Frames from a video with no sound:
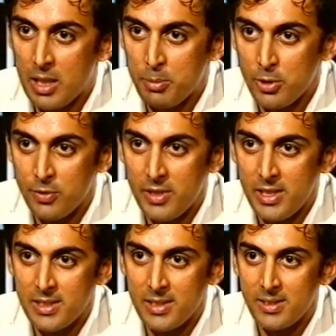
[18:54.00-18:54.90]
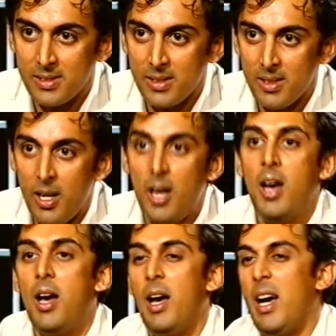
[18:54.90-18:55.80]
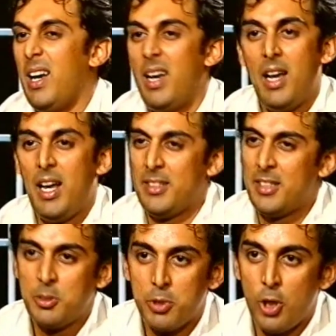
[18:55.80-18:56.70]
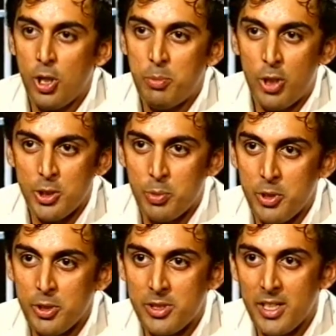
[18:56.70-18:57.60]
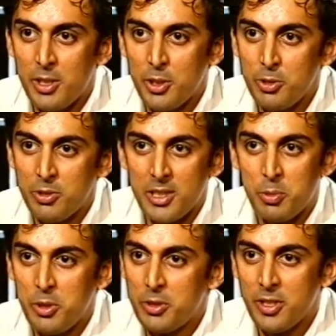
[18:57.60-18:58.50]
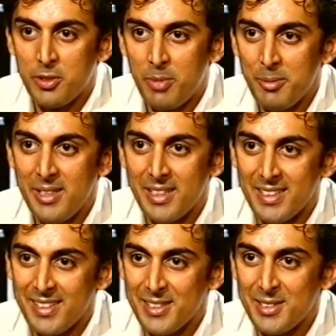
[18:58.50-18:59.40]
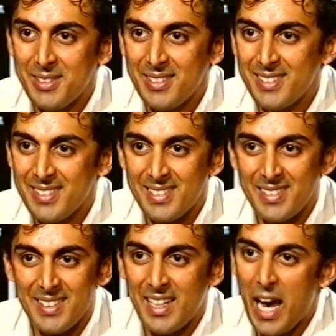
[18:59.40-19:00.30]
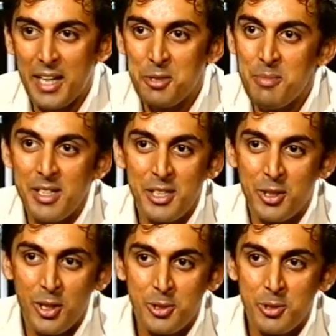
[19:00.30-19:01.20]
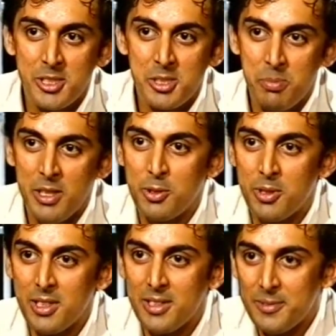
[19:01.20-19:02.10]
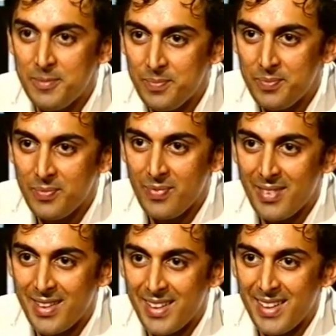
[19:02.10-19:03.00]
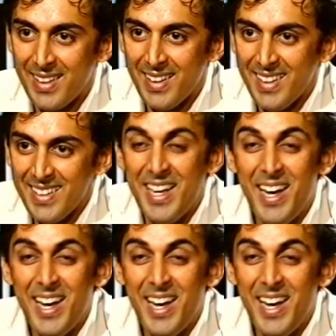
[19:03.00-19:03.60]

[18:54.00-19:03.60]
couple of days. And uh, as it is with all boys, when you're sick, you know, that's when you think of mommy. And, you know, I had to make a call to her, speak and to her. And you burst into tears.